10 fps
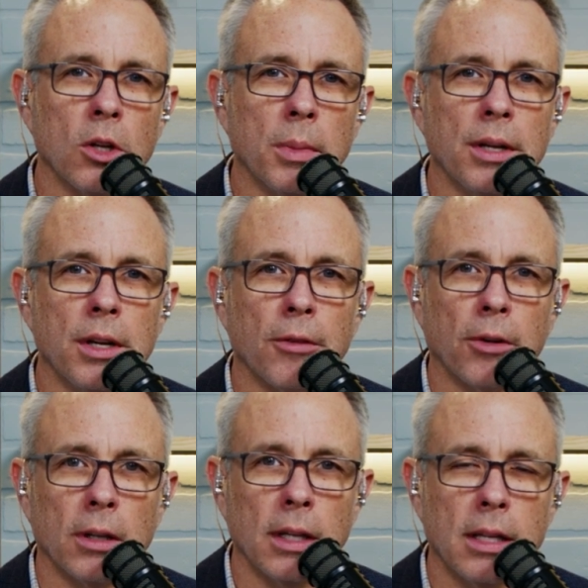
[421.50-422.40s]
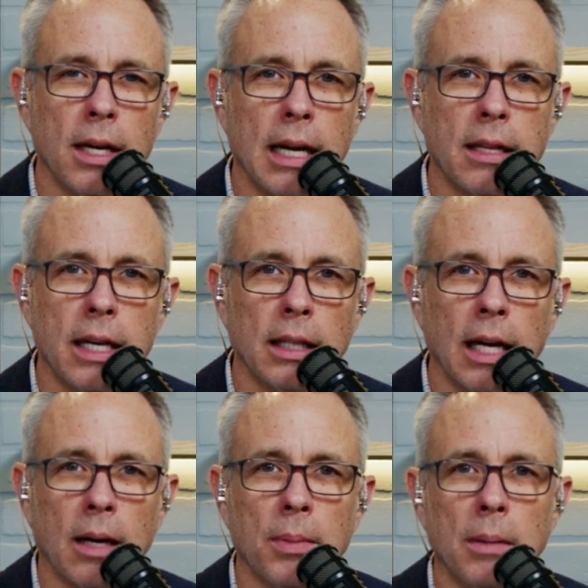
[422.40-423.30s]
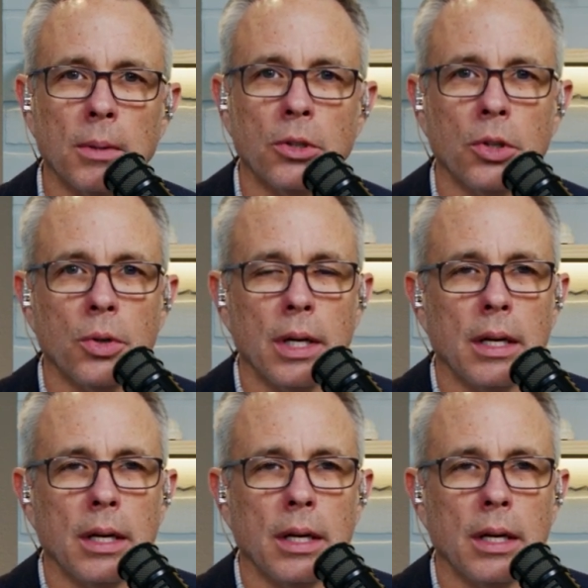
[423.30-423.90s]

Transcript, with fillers: bit differently than I think a lot of people do.